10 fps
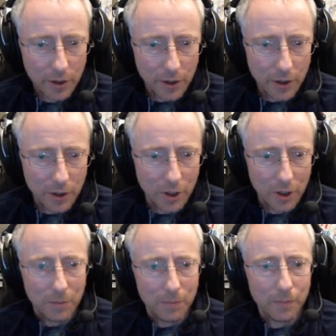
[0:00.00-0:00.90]

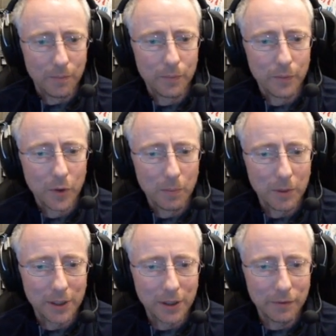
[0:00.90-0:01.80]
but
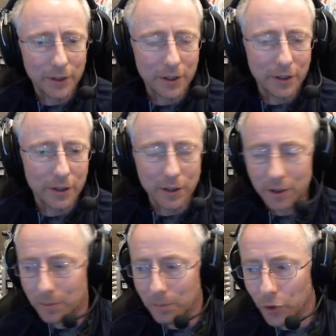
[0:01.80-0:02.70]
definitely the
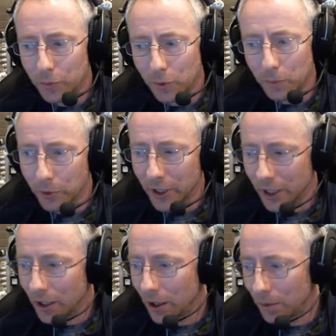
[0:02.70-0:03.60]
multiple Brig
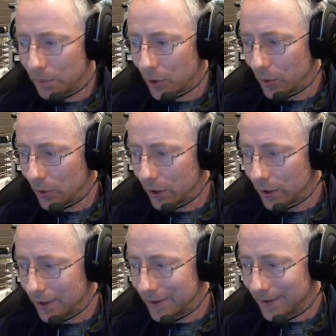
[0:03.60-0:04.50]
combo
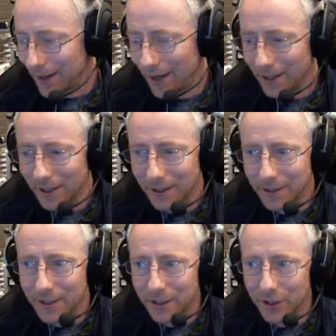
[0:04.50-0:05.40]
is the highlight
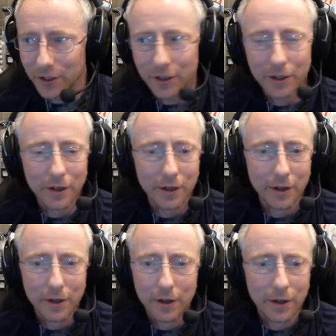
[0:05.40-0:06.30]
here.
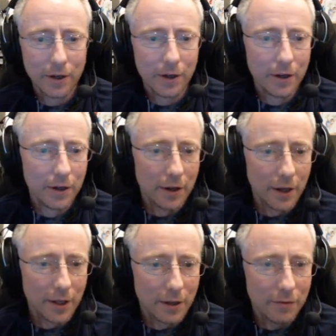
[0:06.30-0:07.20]
And then